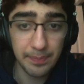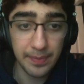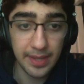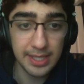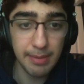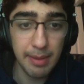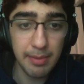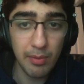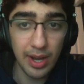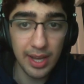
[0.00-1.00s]
It's maybe
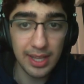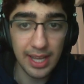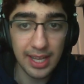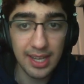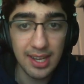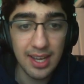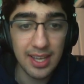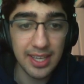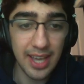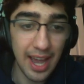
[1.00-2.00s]
why, like,
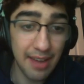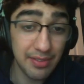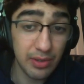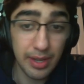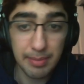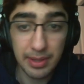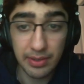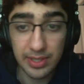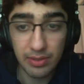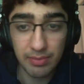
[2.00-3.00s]
yeah, I have to go knight
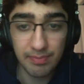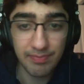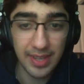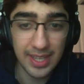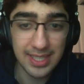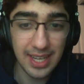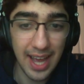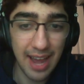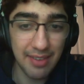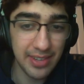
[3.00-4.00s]
b3. So instead,
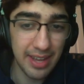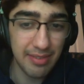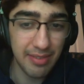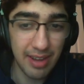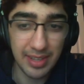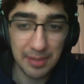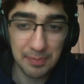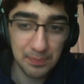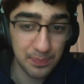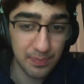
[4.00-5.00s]
after a5, like,
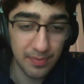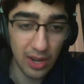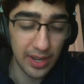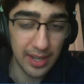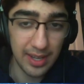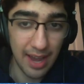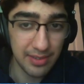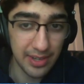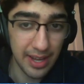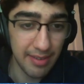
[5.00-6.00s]
okay,
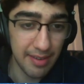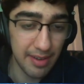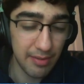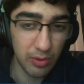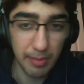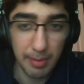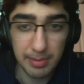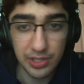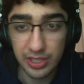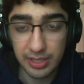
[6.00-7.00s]
after a5, a4, my
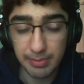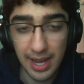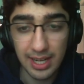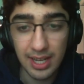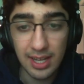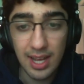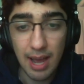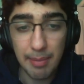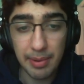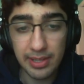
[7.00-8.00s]
position is bad.
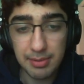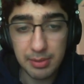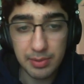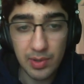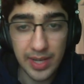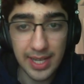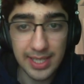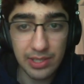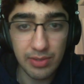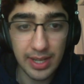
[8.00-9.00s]
Apparently, I'm supposed to go knight
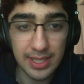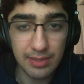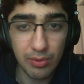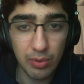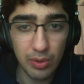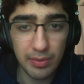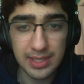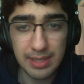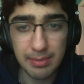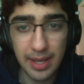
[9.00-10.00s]
d2, knight c4, for
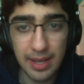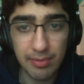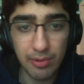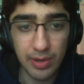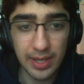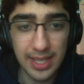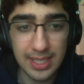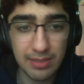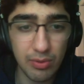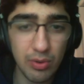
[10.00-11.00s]
example, a4 and knight
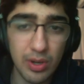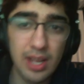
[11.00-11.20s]
c4.